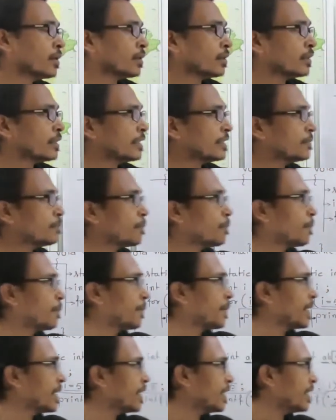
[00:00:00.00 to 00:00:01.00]
this
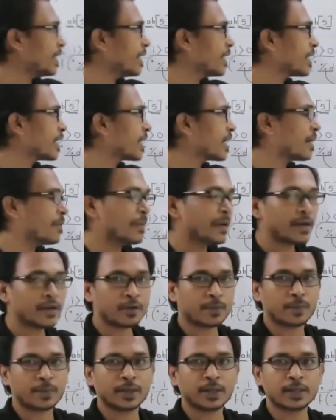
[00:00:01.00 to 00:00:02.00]
pre-increment
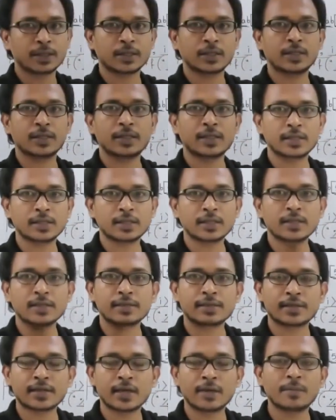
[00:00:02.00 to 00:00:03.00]
operation is a
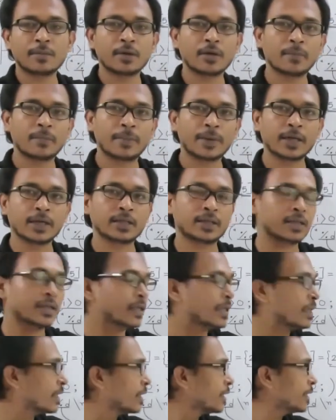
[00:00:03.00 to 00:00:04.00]
sub operation
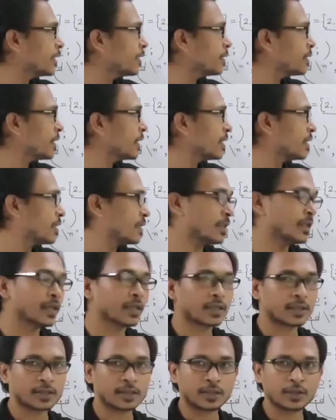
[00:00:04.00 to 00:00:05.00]
in this
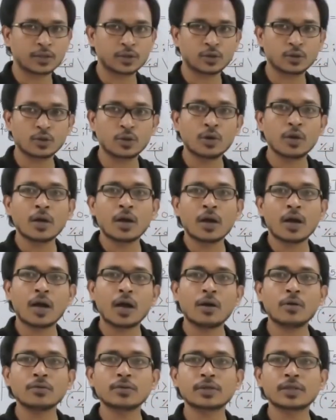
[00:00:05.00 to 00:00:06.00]
instruction. So
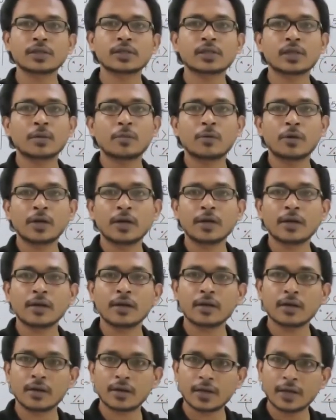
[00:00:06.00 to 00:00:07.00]
how system will
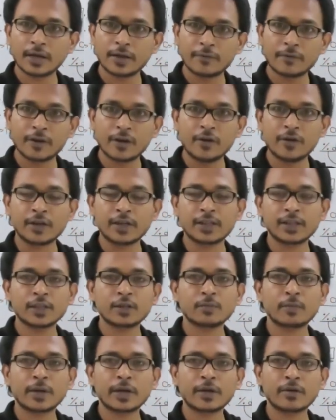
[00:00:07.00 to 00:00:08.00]
evaluate this
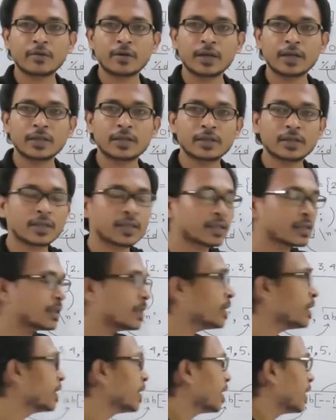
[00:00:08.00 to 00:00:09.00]
particular
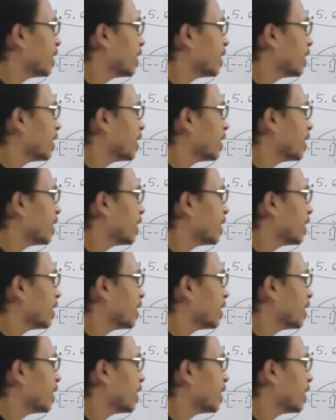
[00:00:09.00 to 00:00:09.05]
instruction?